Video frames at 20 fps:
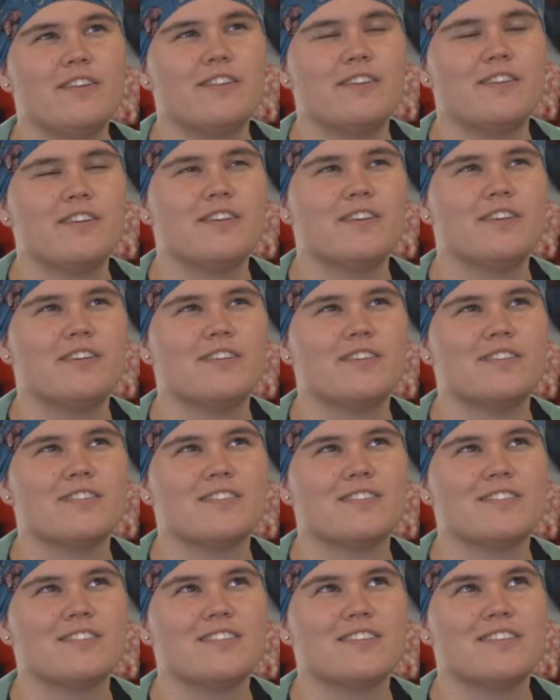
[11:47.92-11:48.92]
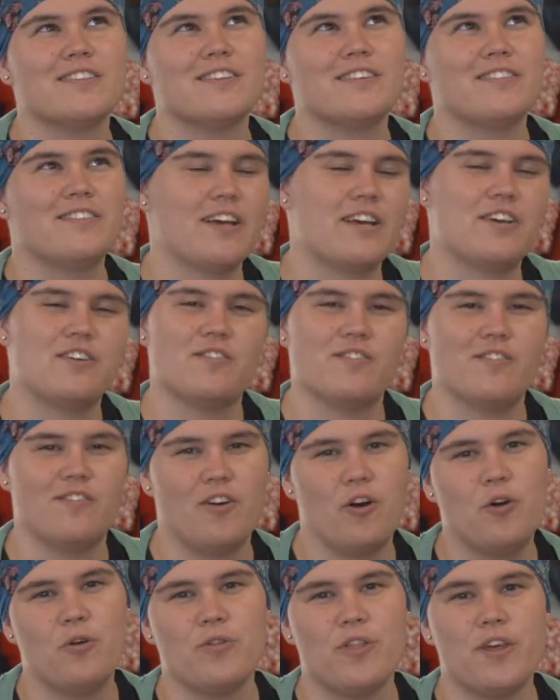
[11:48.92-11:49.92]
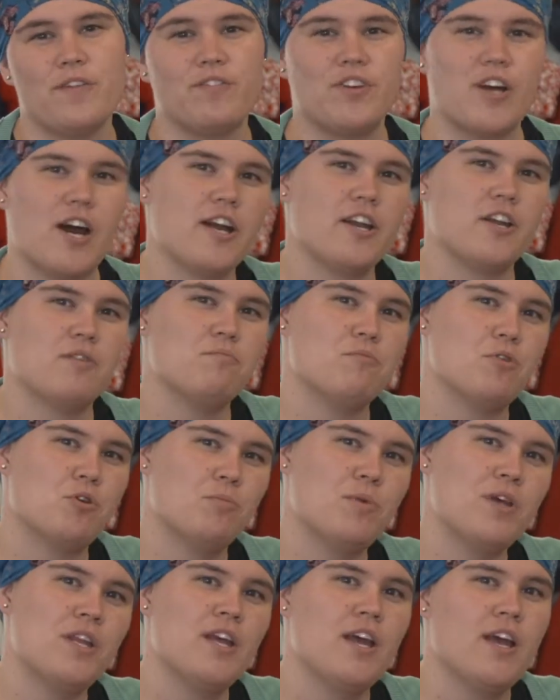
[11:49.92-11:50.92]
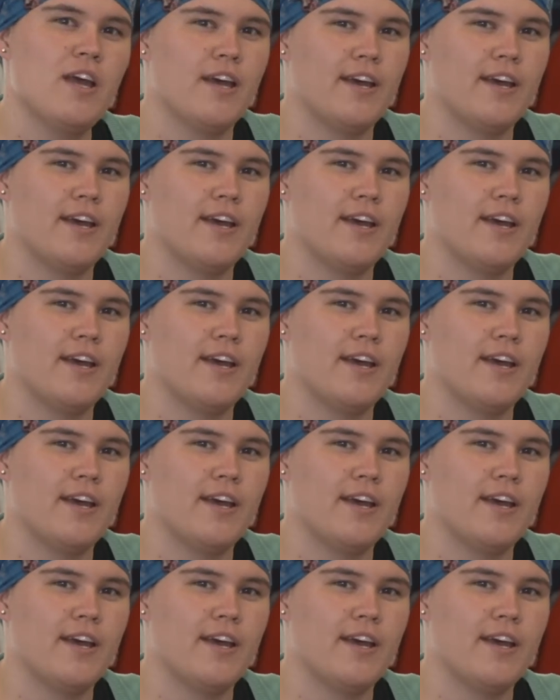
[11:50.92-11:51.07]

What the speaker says: the they've got it moment